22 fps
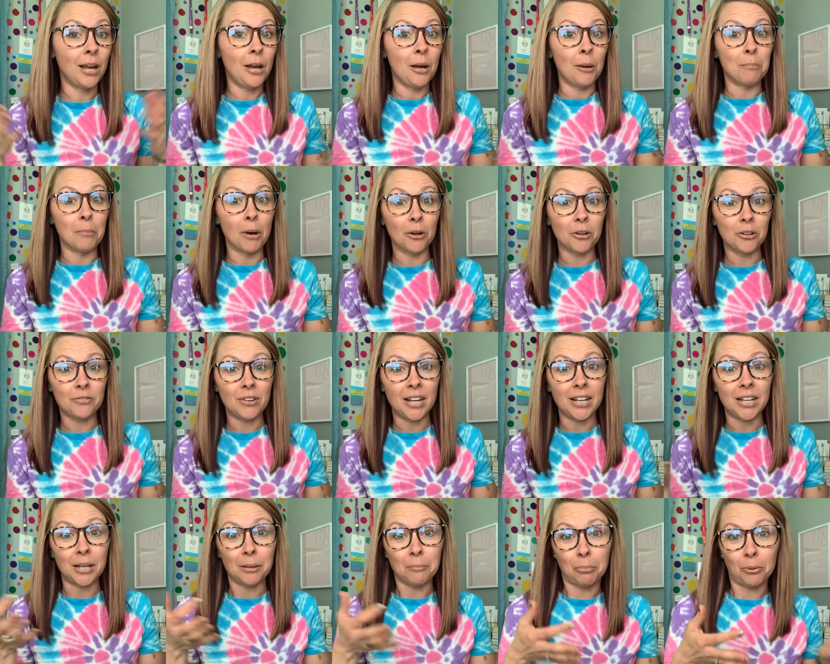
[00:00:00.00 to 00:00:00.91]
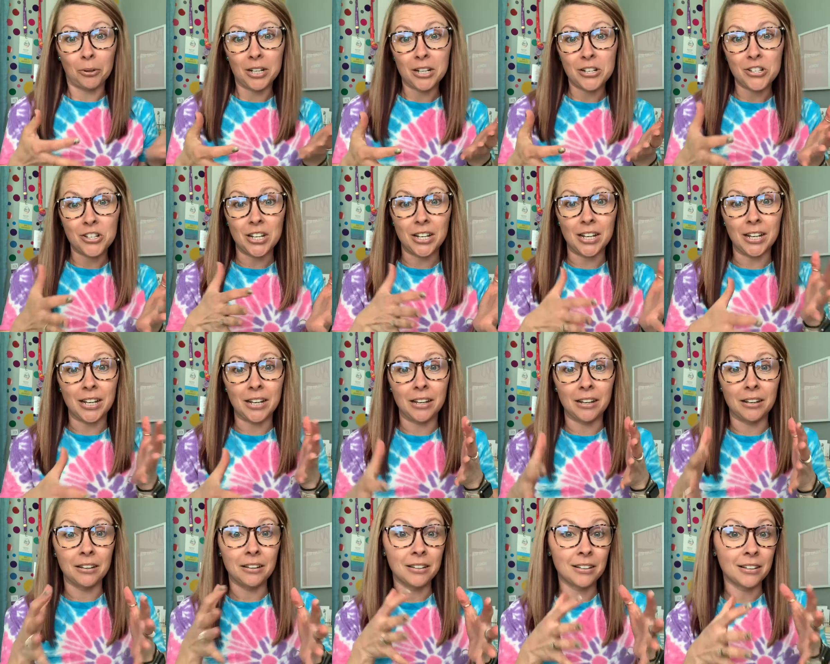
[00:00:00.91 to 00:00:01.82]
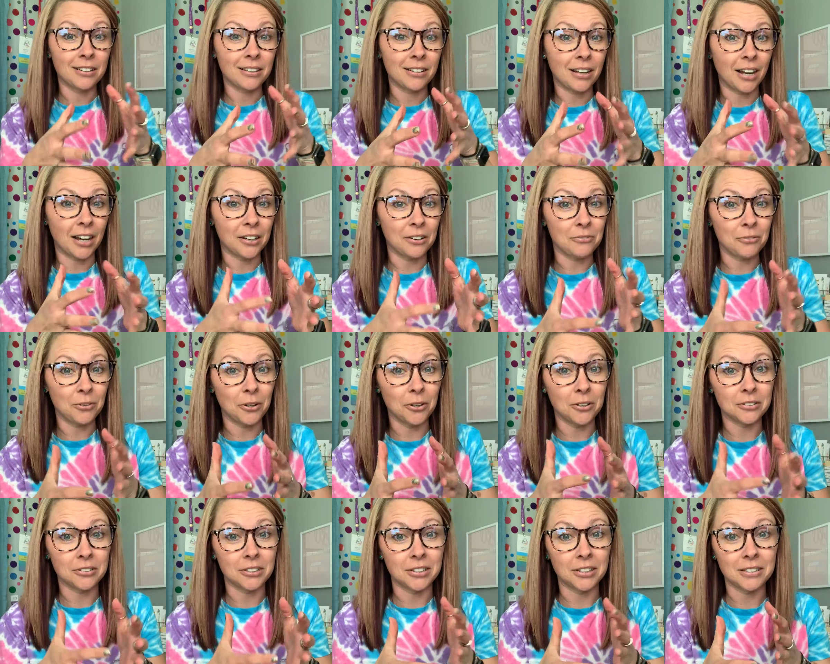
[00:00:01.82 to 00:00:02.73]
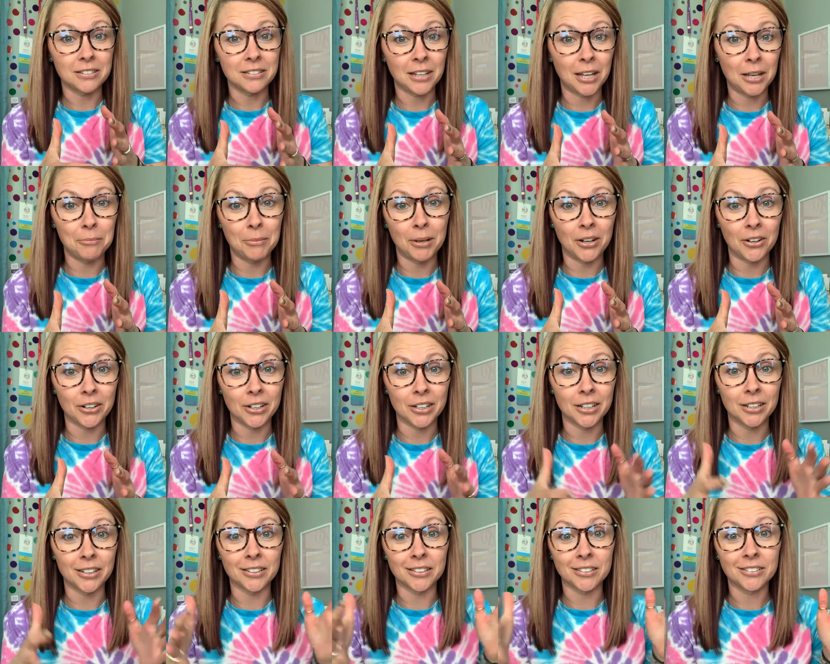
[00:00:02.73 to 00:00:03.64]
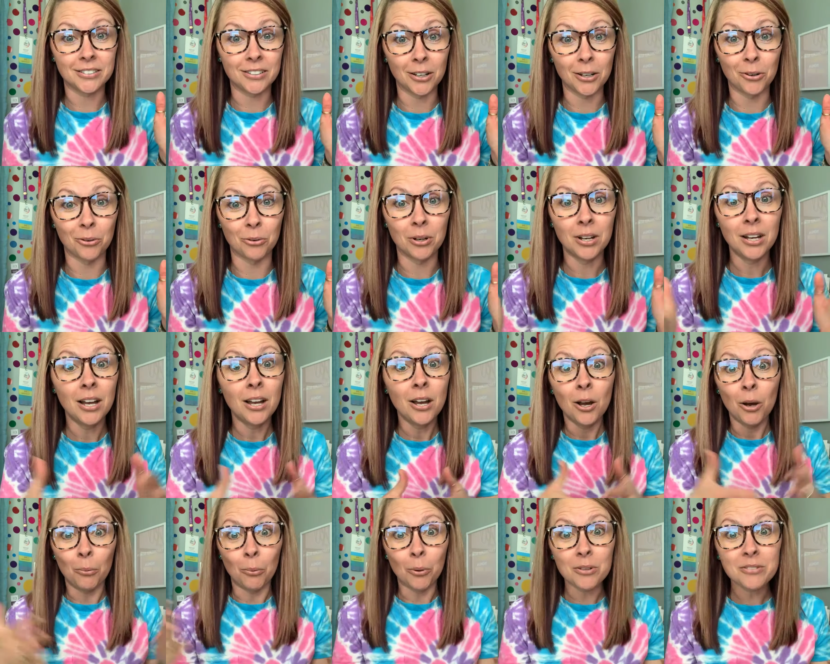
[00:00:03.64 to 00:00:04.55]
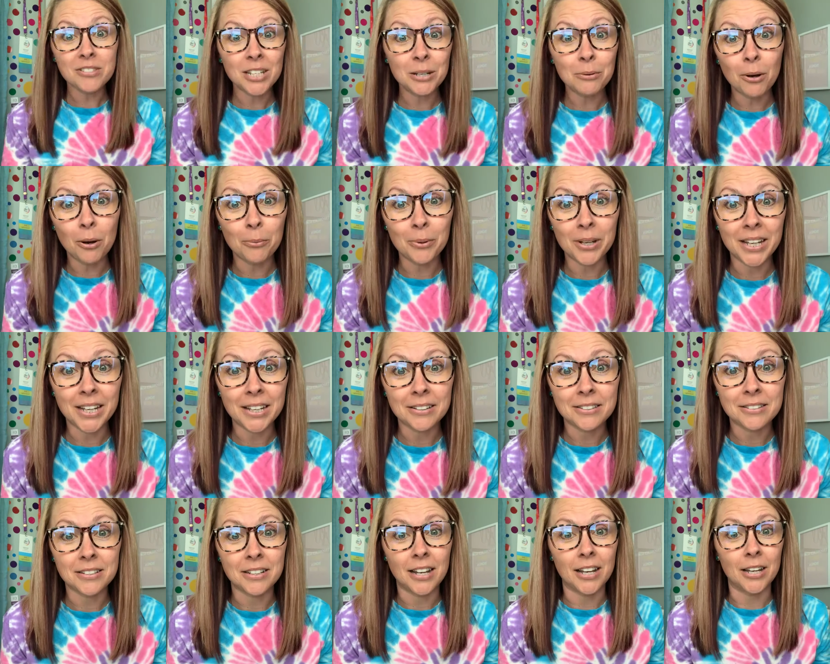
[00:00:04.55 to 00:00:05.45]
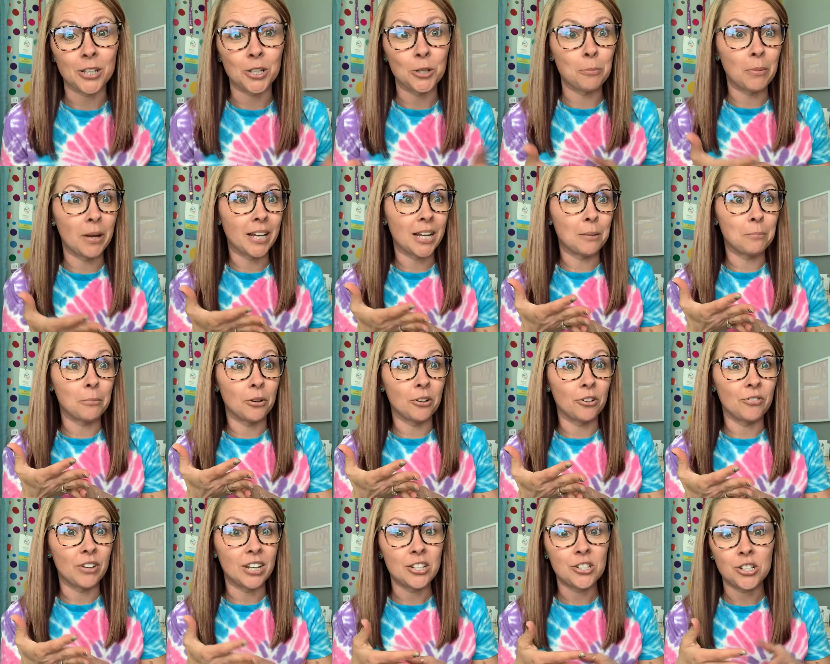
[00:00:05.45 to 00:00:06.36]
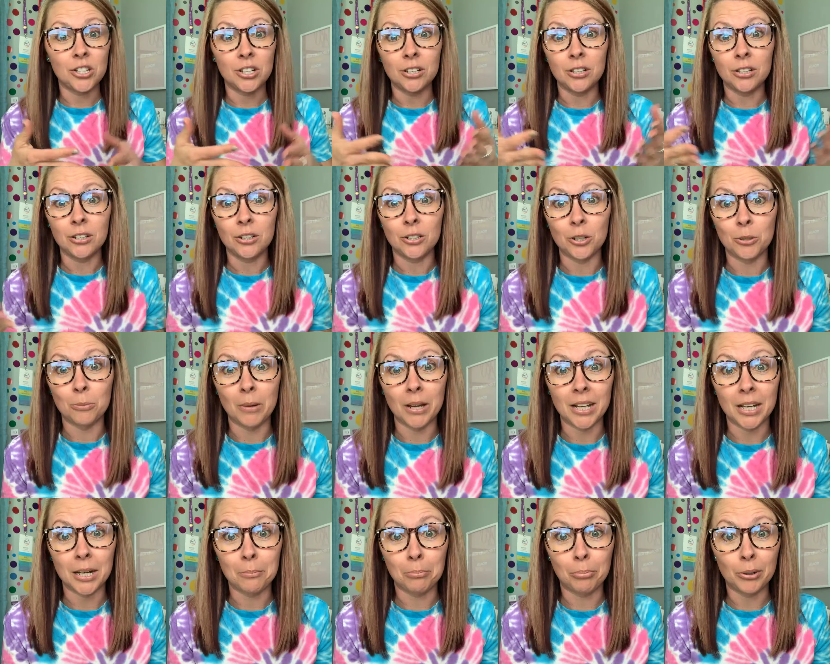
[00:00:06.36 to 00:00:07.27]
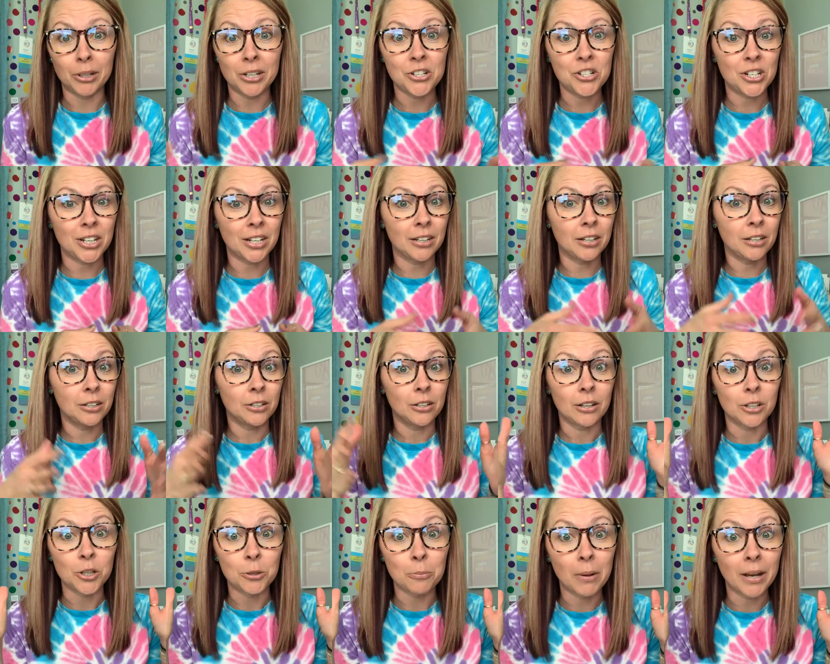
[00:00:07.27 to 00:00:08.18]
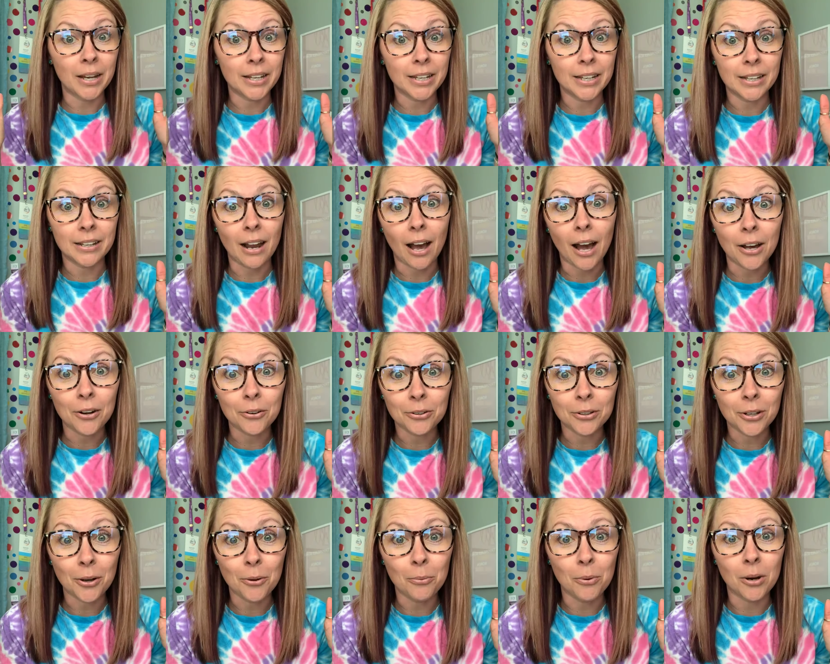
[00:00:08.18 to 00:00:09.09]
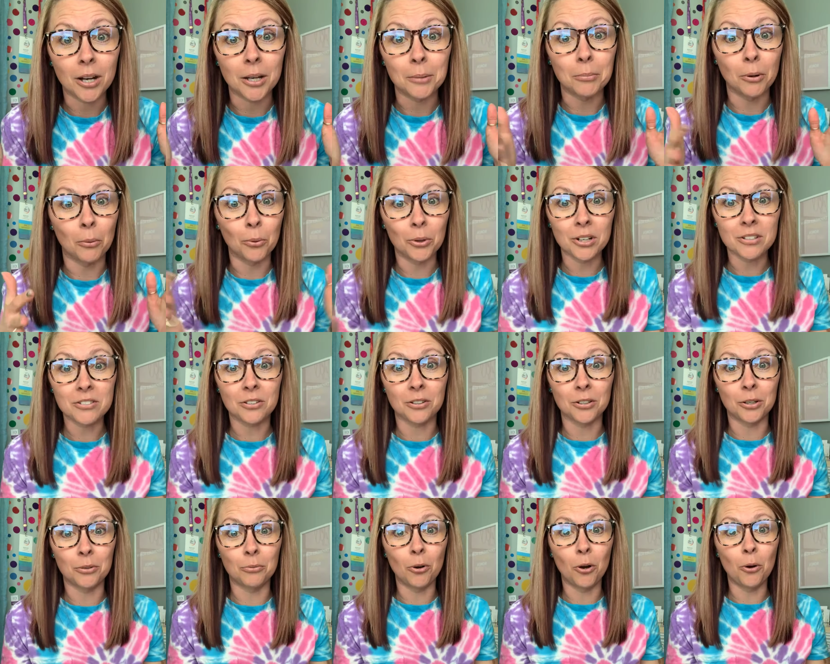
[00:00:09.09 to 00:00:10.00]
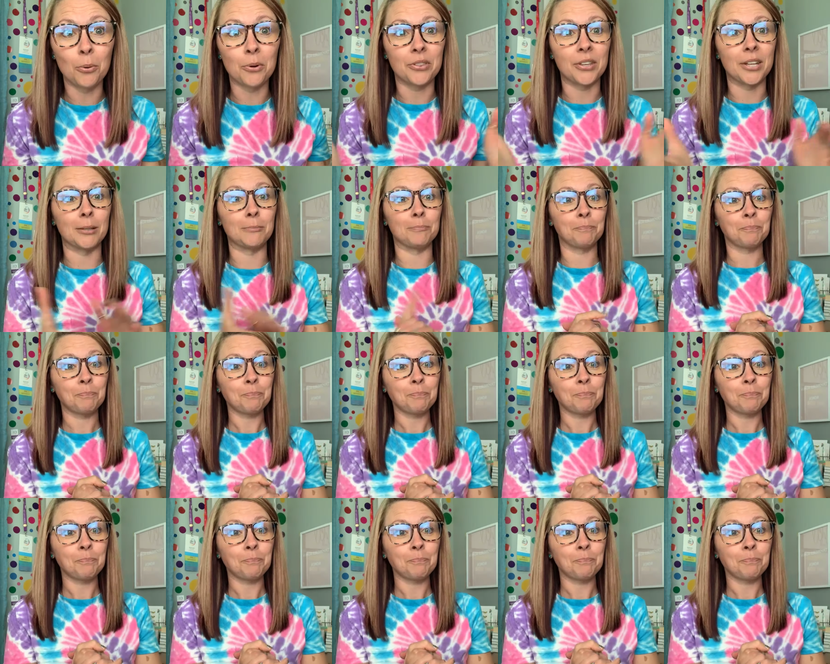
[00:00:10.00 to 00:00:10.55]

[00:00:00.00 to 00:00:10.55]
motivating, preaching kind of falls in the same area. So we'll see what we get today. You may get motivation, you may get preaching, you may get, I don't know what, but we're just gonna roll with it.